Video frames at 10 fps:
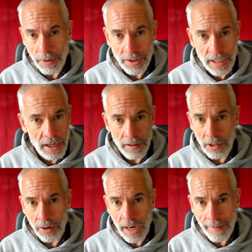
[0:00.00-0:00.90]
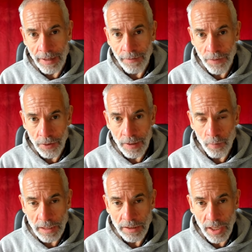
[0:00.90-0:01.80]
because they know they're not going to have any food in
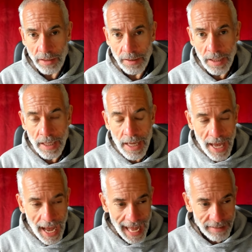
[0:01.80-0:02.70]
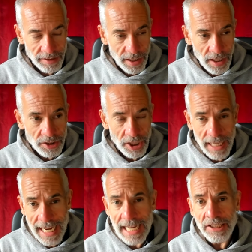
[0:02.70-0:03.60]
winter. And so
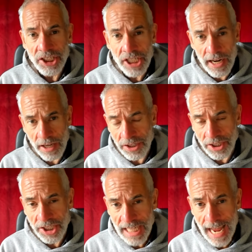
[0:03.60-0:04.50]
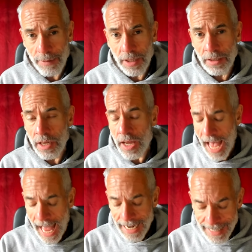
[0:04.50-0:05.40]
they eat shed loads of salmon
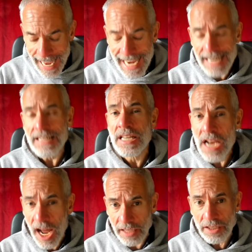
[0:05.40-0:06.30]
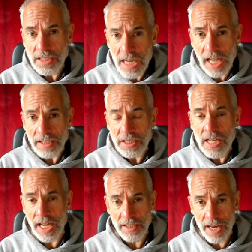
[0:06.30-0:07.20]
and they eat nuts, nuts,
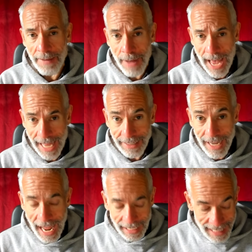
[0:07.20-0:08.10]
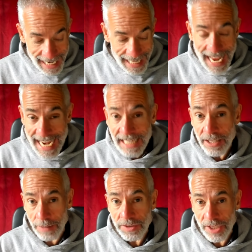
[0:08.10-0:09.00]
nuts like mad. And they eat
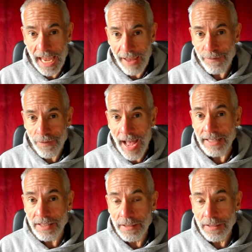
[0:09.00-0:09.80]
them to get fat.